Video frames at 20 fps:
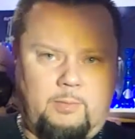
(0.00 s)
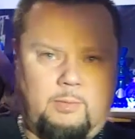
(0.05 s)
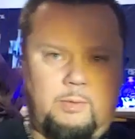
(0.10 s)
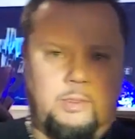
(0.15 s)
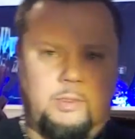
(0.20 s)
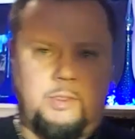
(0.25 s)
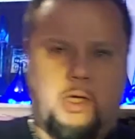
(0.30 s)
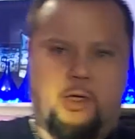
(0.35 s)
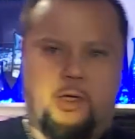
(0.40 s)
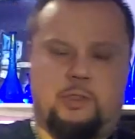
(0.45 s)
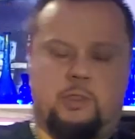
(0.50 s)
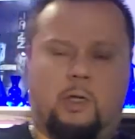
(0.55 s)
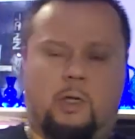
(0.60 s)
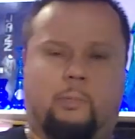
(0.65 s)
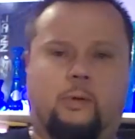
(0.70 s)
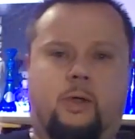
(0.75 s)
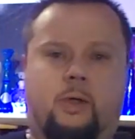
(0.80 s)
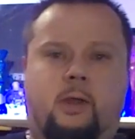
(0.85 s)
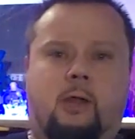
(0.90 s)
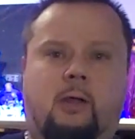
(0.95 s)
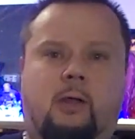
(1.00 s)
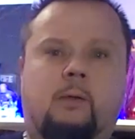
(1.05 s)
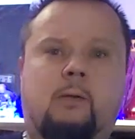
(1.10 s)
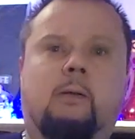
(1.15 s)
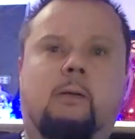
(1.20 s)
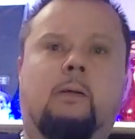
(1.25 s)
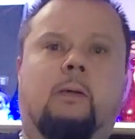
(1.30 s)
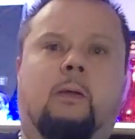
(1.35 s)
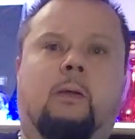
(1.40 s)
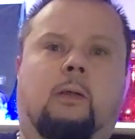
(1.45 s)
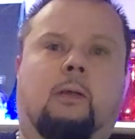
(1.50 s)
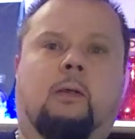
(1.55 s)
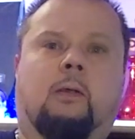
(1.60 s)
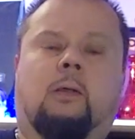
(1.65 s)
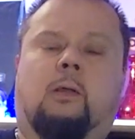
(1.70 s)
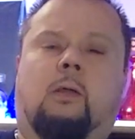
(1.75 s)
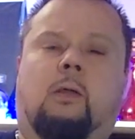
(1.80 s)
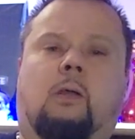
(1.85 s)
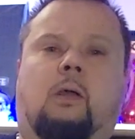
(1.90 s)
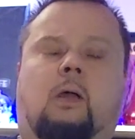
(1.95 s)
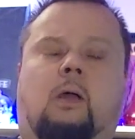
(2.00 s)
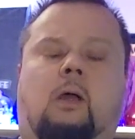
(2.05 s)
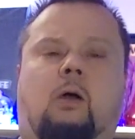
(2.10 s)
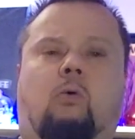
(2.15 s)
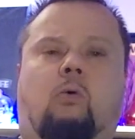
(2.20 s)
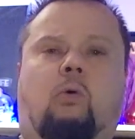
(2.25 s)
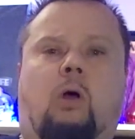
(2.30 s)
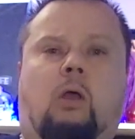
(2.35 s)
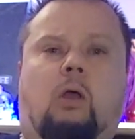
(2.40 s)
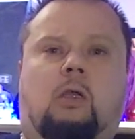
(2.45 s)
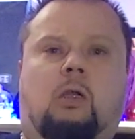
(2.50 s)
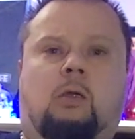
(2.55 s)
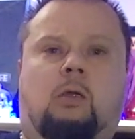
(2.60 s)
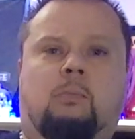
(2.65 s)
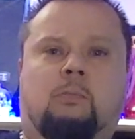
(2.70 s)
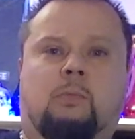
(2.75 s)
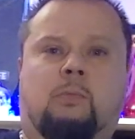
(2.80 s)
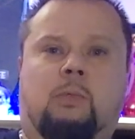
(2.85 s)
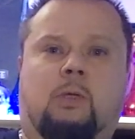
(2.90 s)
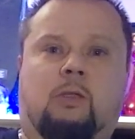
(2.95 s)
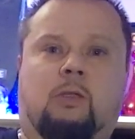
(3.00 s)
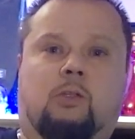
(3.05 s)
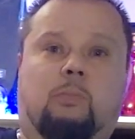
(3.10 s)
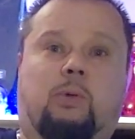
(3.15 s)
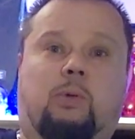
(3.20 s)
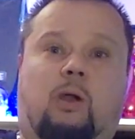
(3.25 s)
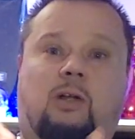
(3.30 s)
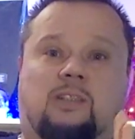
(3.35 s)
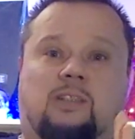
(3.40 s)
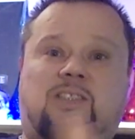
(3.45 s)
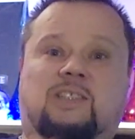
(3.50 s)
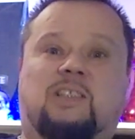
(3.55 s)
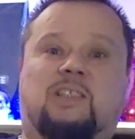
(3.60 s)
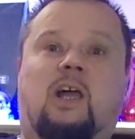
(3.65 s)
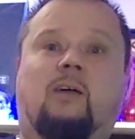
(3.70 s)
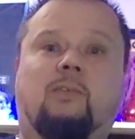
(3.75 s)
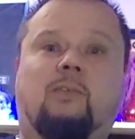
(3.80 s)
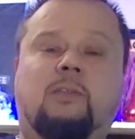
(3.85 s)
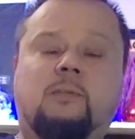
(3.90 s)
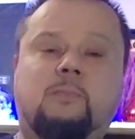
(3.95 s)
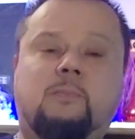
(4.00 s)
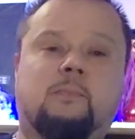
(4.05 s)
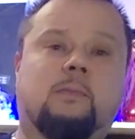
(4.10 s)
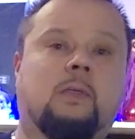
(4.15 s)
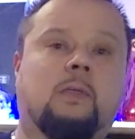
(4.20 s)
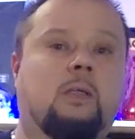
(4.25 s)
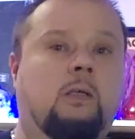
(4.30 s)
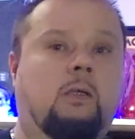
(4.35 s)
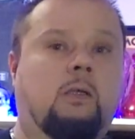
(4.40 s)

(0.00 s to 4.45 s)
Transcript: The Jazz Shepherd here. Uh, welcome to part seven